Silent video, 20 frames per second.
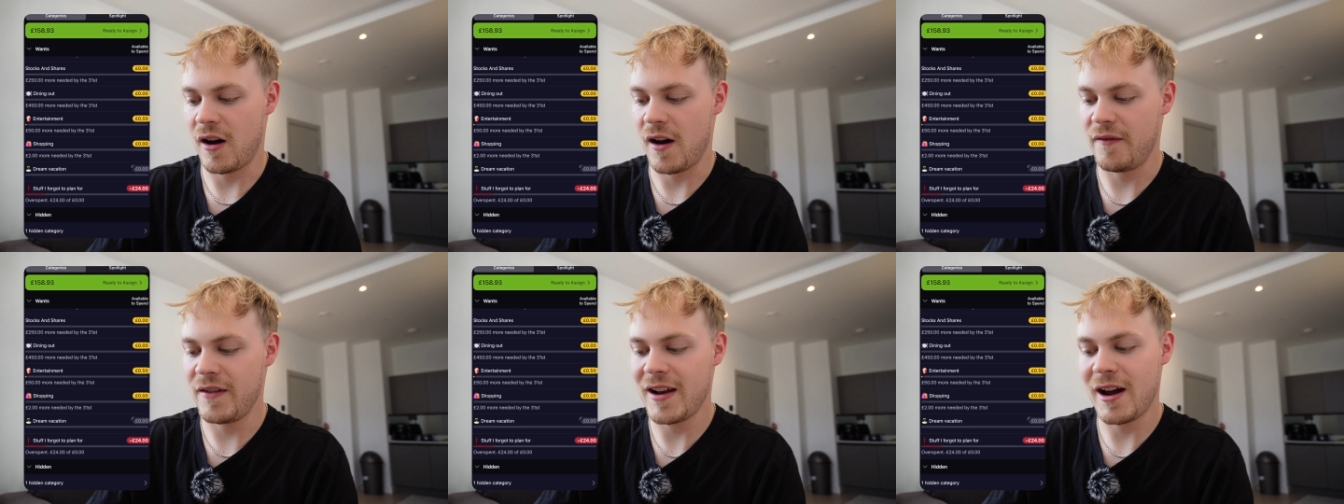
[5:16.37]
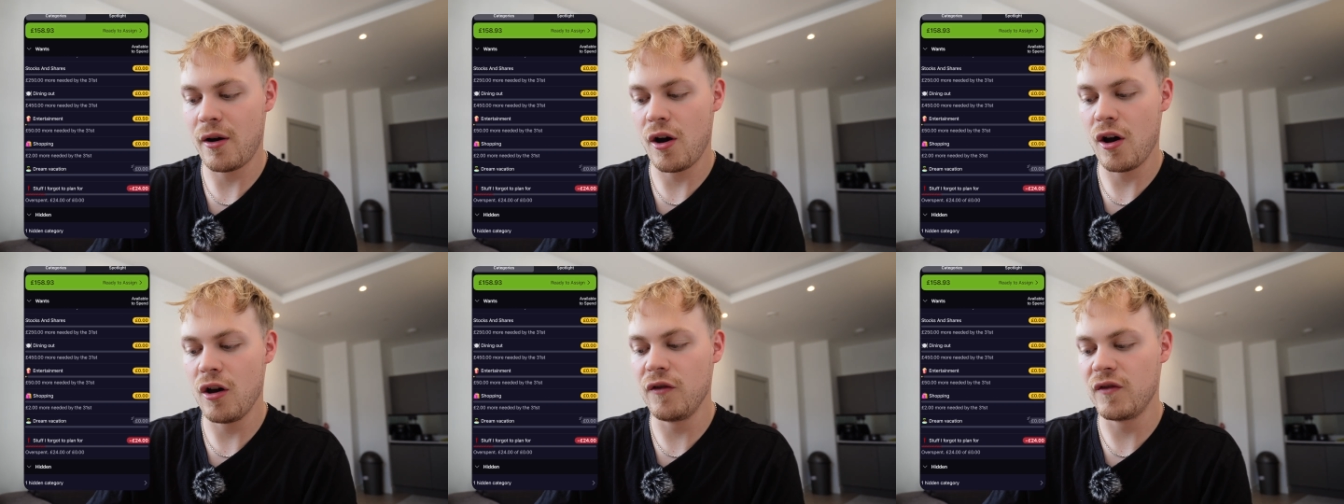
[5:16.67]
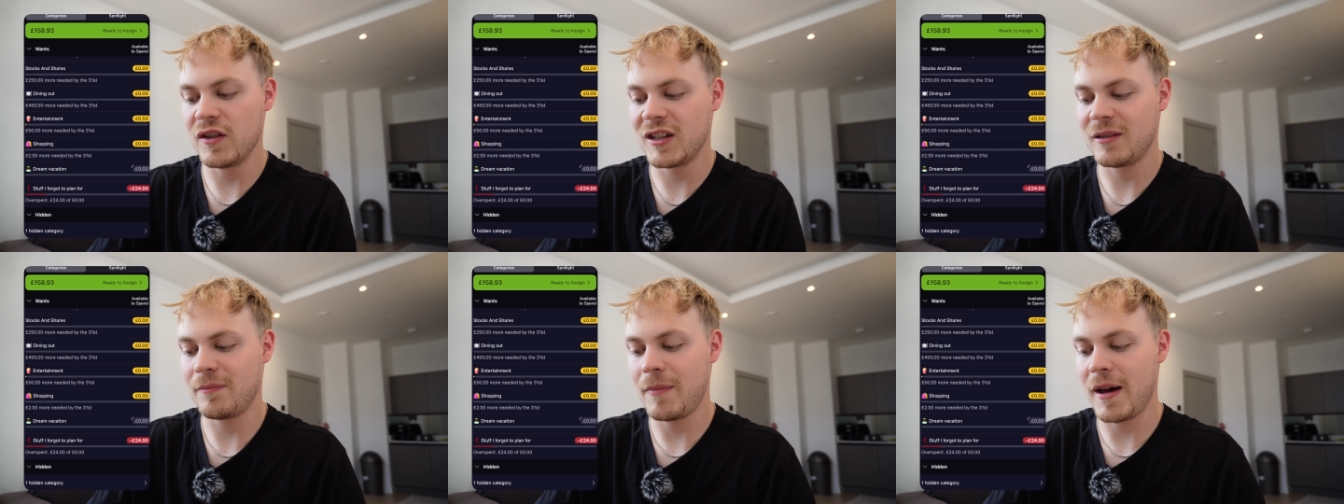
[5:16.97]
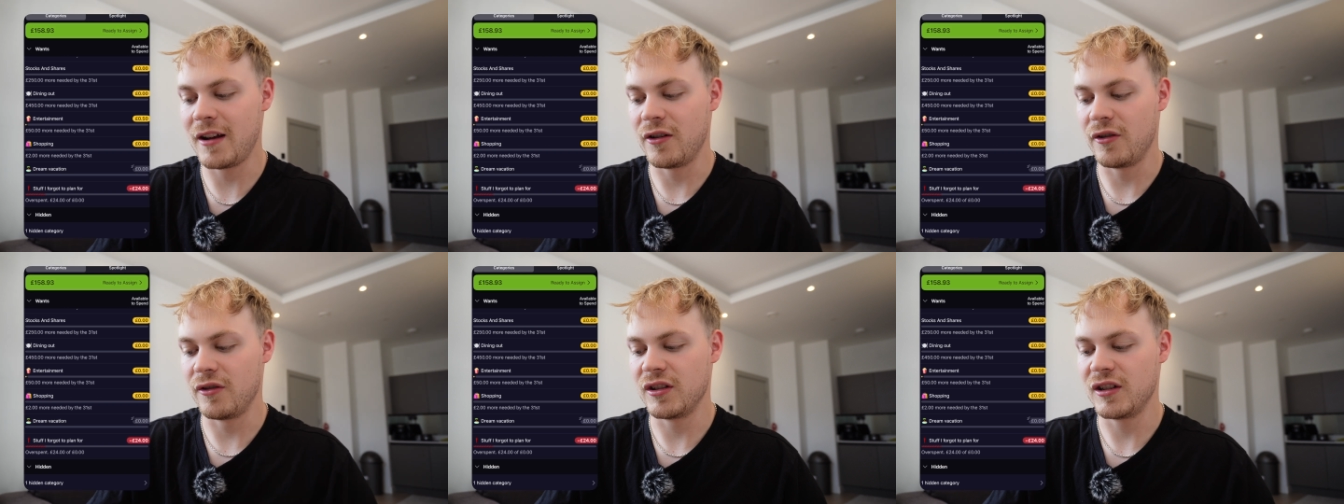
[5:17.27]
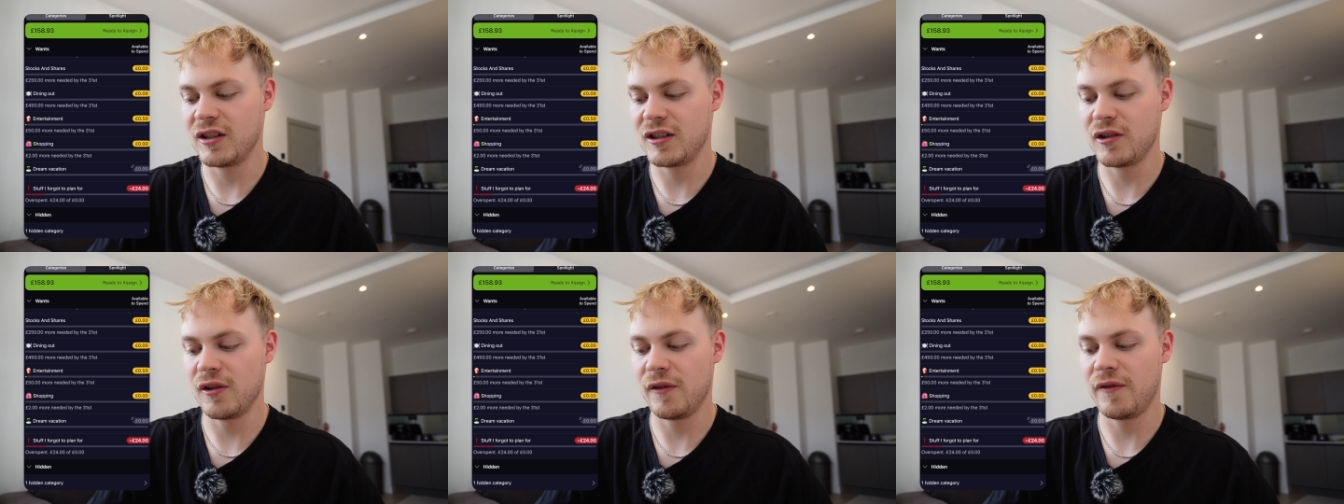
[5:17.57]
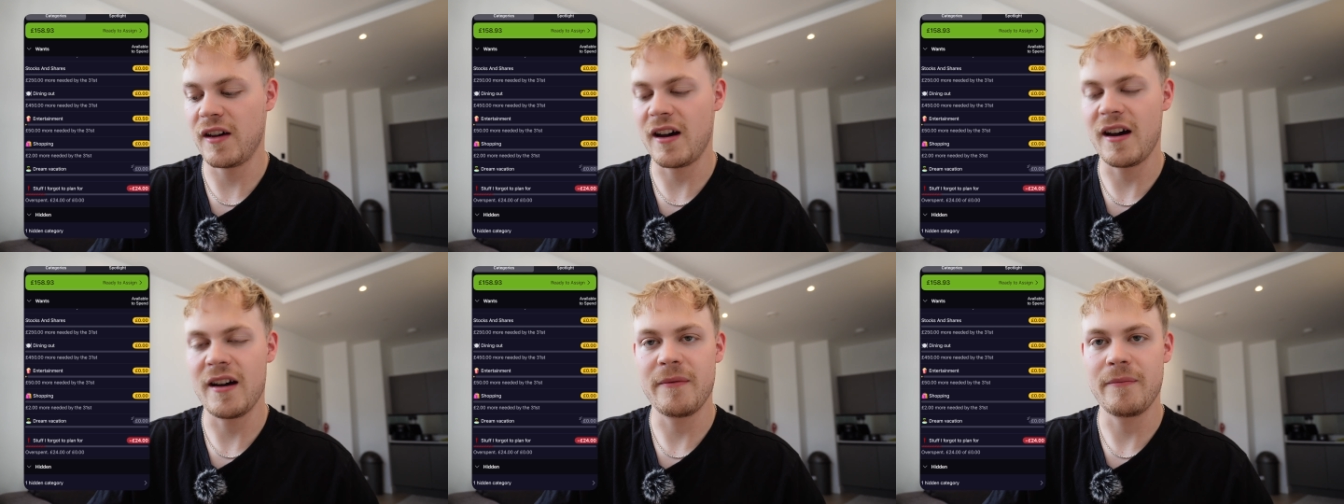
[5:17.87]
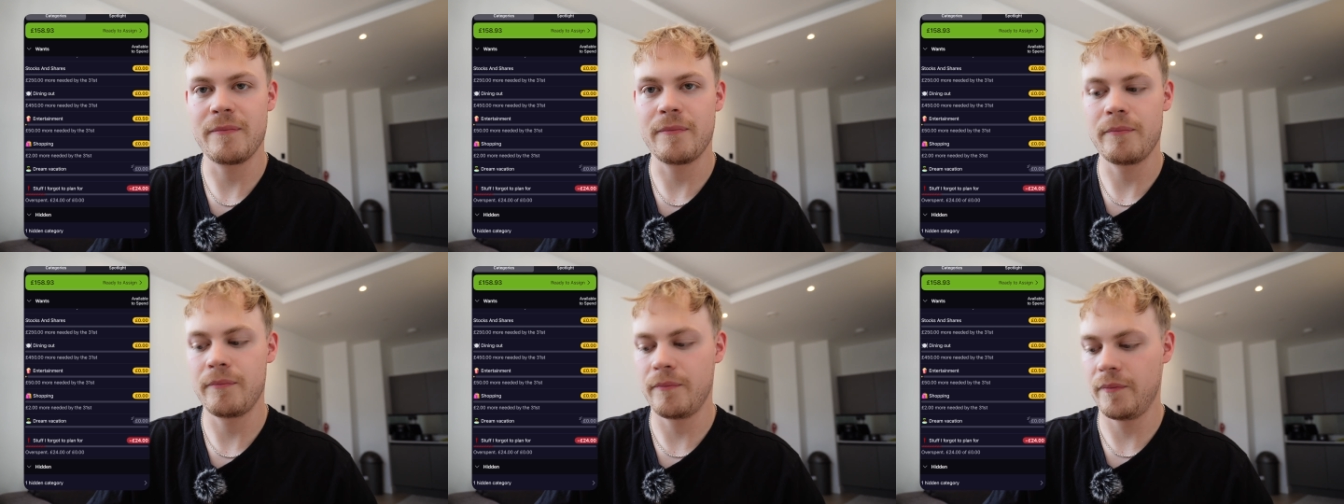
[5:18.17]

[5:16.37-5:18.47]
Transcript: I've now overspent on the stuff that I